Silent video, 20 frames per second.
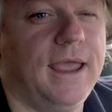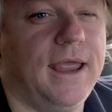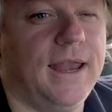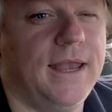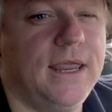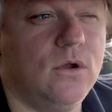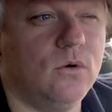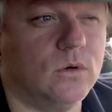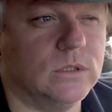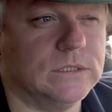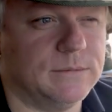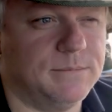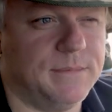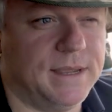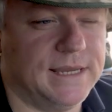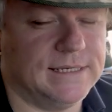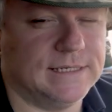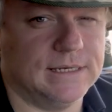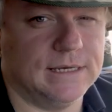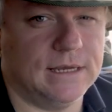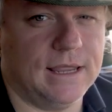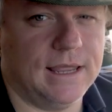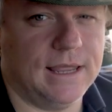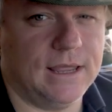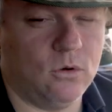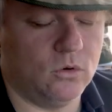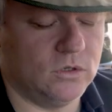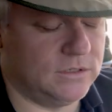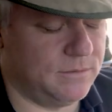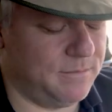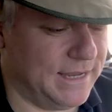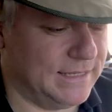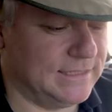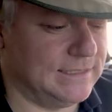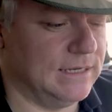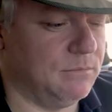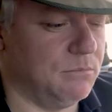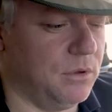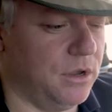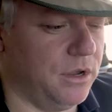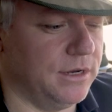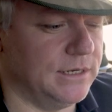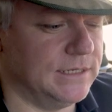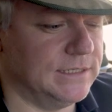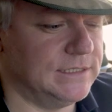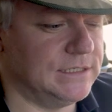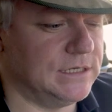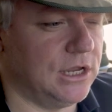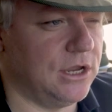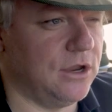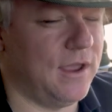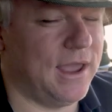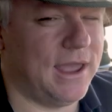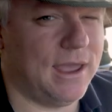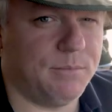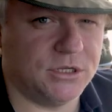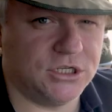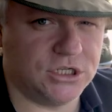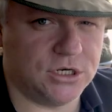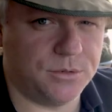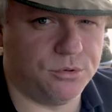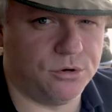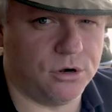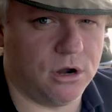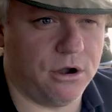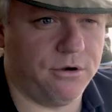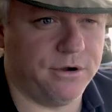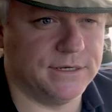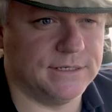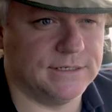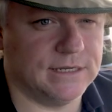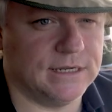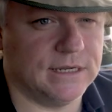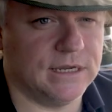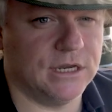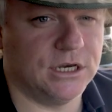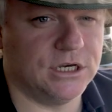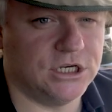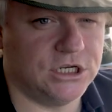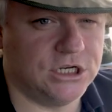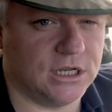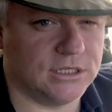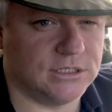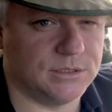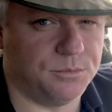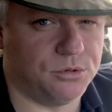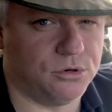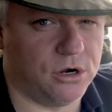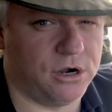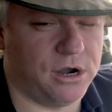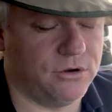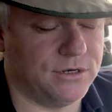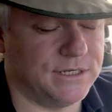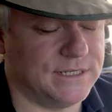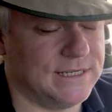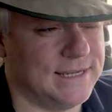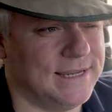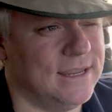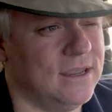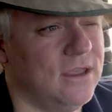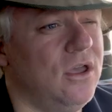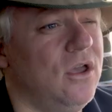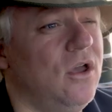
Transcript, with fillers: any automated automatic mode, so aperture priority, shutter priority,